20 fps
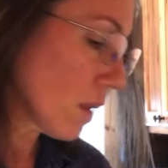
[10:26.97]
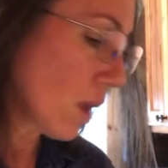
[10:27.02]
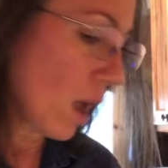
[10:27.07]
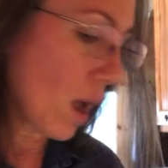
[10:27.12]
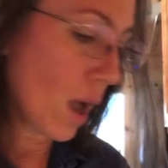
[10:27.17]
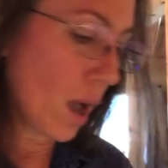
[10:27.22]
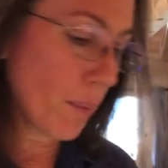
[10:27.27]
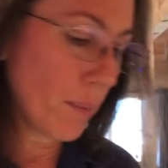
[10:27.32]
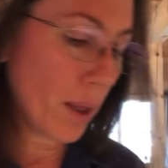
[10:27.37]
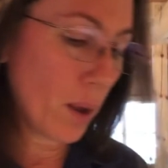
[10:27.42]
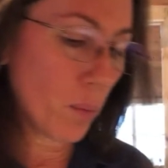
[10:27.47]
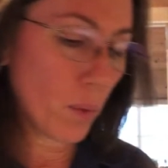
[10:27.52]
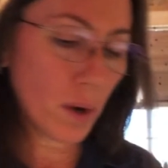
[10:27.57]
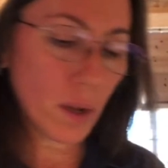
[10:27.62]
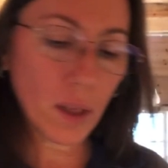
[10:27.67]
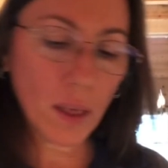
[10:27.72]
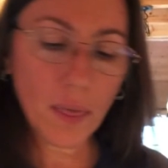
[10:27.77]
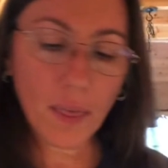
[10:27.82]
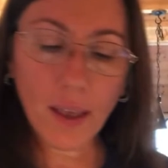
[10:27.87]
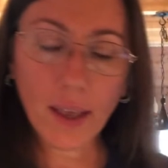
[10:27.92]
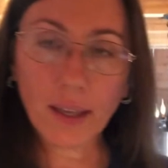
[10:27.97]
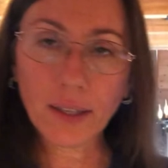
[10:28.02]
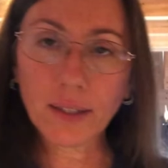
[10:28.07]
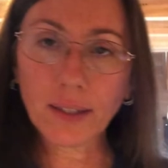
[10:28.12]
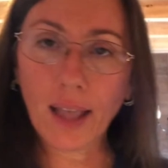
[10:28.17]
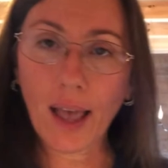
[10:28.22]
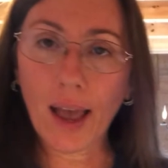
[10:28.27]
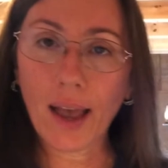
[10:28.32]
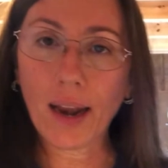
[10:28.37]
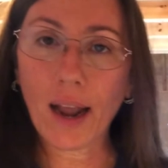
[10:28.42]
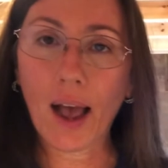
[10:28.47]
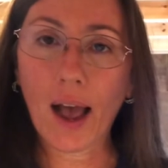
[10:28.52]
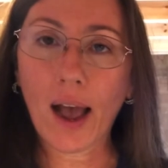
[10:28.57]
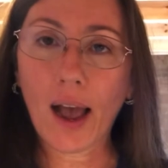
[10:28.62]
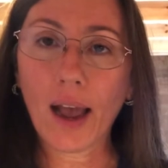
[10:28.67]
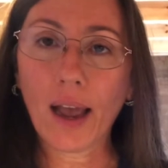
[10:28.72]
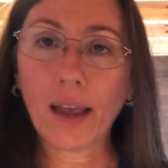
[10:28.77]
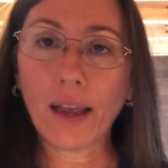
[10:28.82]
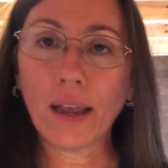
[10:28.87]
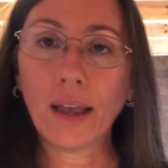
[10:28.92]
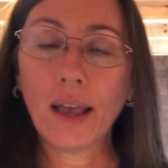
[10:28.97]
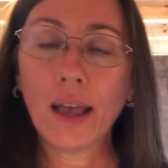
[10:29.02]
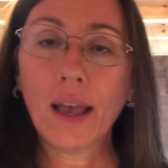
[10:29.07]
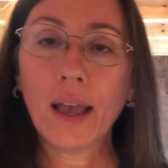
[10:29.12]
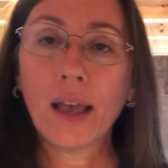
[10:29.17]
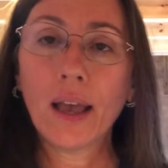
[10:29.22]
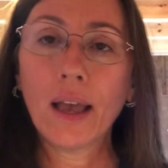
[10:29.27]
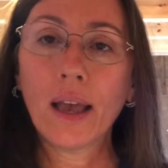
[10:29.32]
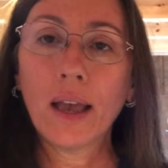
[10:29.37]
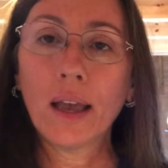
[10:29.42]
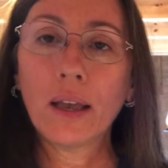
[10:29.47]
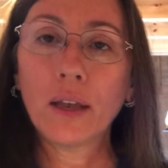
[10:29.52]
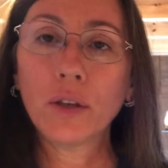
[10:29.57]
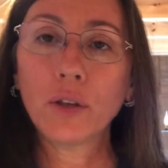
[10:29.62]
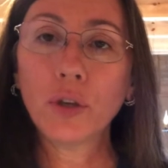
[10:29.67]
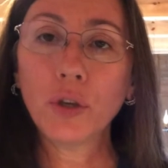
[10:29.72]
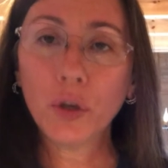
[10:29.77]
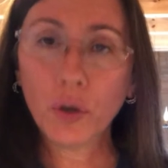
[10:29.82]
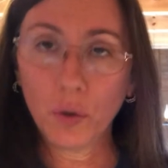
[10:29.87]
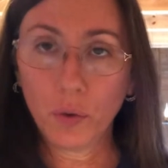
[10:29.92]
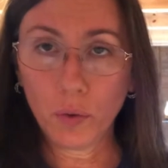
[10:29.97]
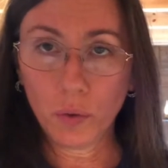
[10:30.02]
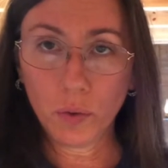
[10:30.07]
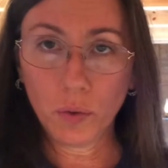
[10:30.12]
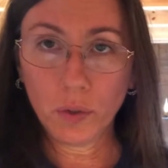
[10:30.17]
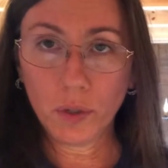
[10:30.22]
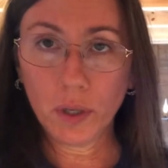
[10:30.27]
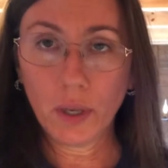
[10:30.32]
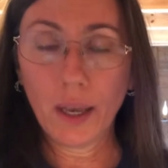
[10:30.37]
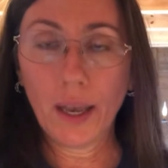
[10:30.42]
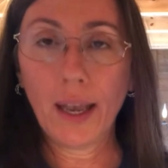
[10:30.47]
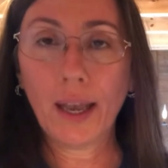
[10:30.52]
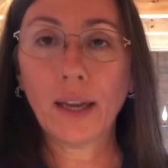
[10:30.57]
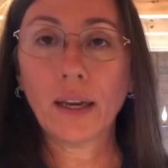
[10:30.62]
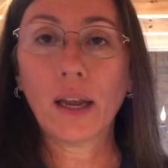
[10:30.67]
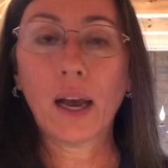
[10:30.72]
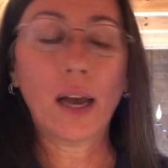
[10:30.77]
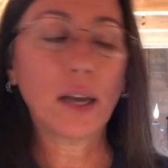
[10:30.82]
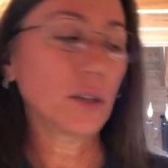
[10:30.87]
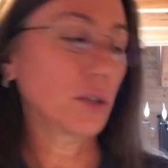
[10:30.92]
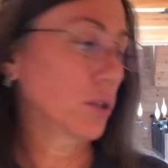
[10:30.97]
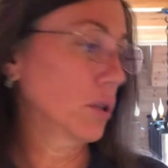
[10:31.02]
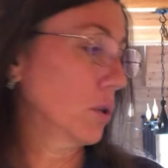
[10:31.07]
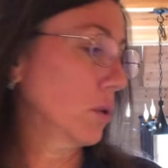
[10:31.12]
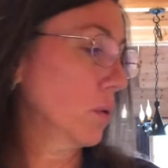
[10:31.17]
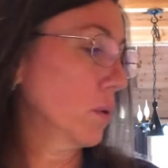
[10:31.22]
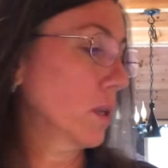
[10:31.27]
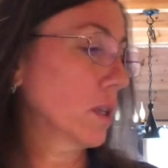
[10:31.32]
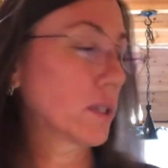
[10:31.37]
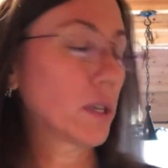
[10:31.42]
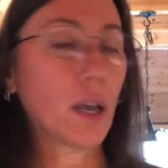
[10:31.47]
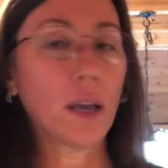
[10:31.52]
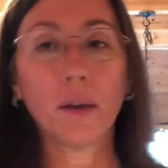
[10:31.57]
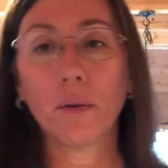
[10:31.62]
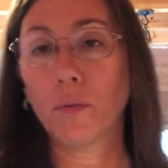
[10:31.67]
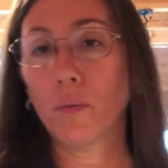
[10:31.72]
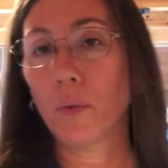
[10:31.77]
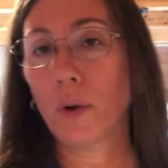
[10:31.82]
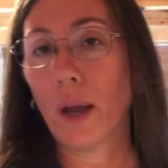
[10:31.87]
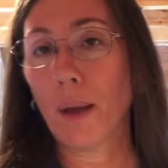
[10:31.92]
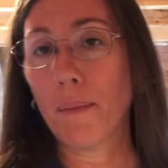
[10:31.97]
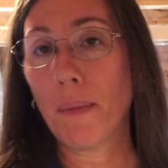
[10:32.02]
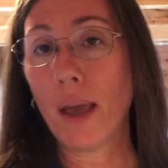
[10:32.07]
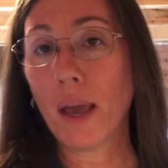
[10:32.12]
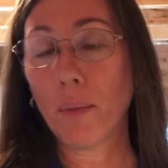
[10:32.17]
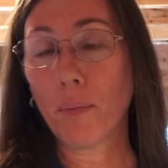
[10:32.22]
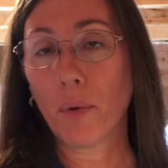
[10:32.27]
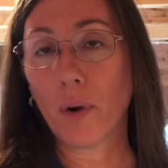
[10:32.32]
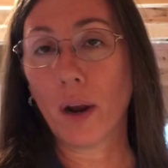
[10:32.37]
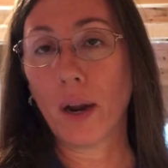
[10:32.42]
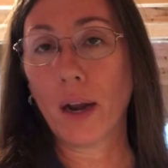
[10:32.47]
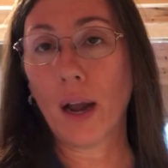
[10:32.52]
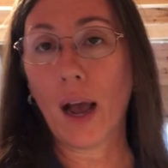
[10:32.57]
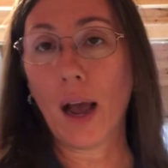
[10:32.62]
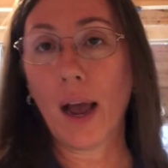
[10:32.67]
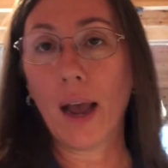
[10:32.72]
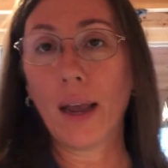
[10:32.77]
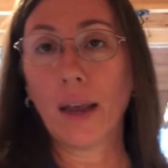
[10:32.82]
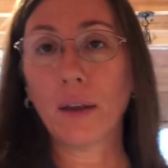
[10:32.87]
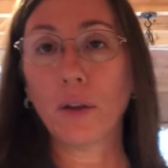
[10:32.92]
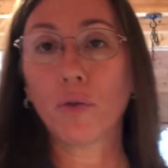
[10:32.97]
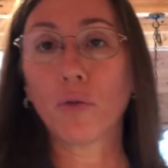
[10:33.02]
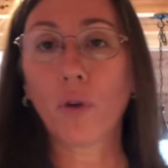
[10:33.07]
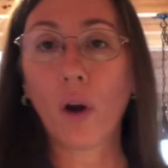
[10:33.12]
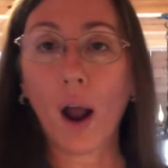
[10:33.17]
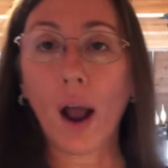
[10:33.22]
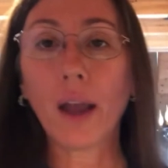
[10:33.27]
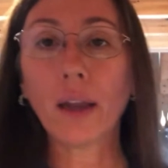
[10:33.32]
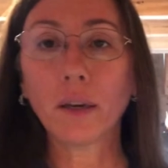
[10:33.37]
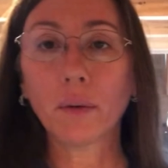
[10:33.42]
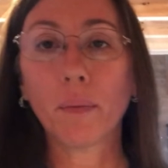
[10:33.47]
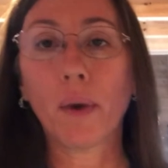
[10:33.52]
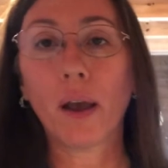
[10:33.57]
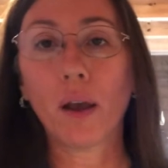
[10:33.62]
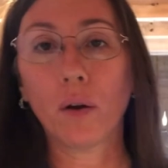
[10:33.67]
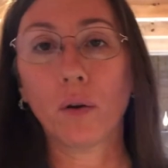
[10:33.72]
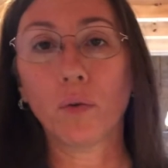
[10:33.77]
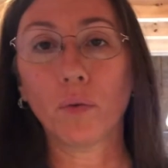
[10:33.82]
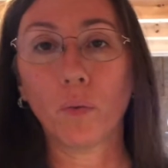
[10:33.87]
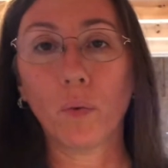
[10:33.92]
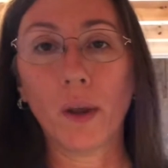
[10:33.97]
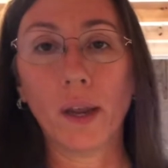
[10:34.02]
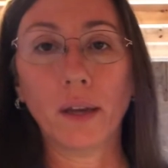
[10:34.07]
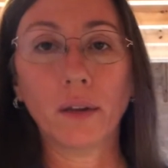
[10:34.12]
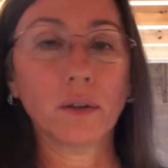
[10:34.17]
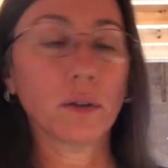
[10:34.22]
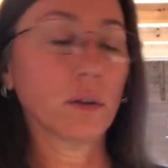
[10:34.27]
Um, and one of the things that I use and I do is I when I make bread I grind my own wheat